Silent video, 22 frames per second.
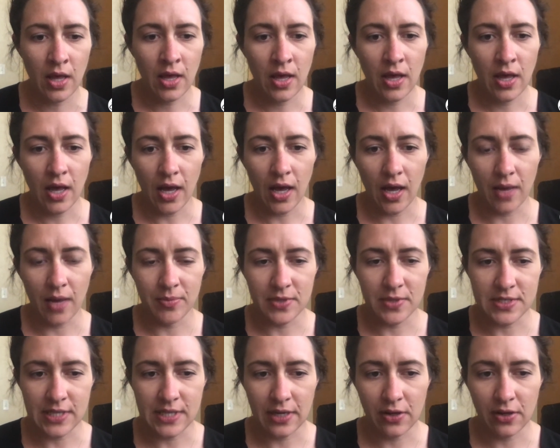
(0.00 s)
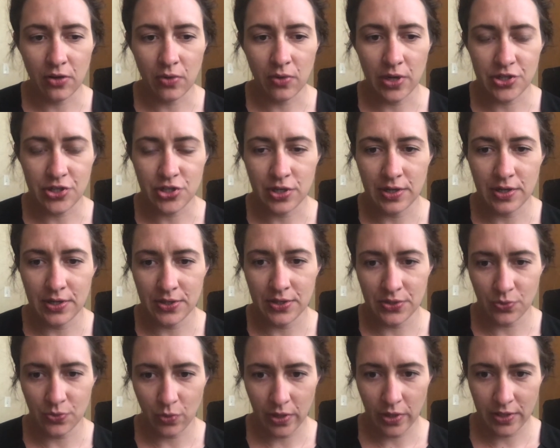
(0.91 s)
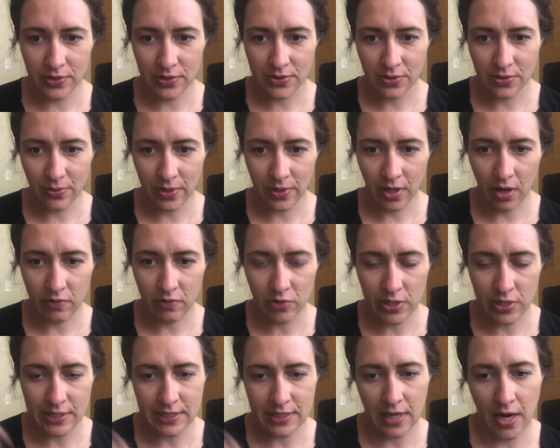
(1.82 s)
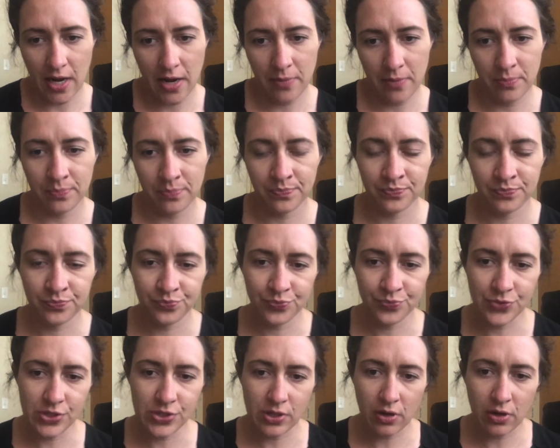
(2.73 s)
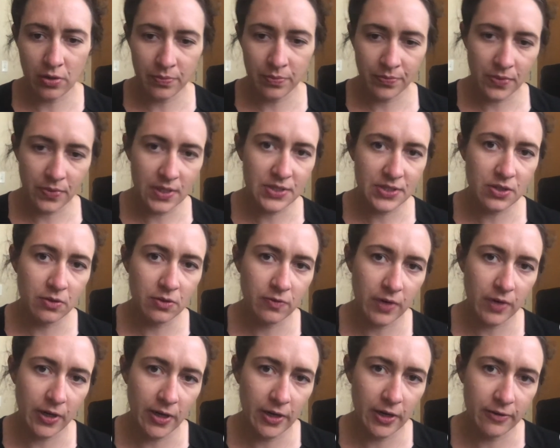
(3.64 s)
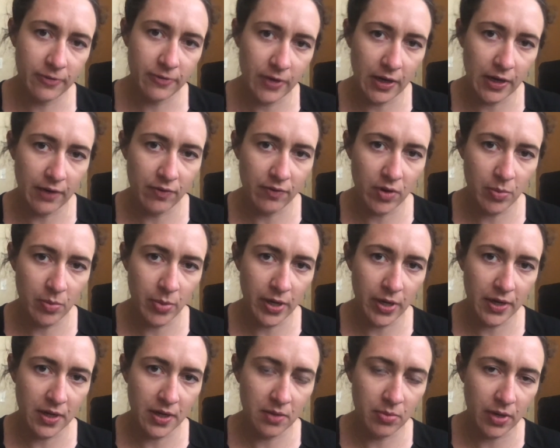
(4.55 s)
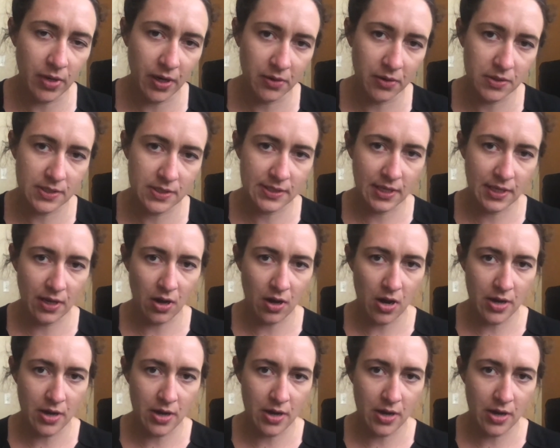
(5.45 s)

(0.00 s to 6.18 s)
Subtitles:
The second question is, what is the recovery time? So this will vary for everybody, but I would say on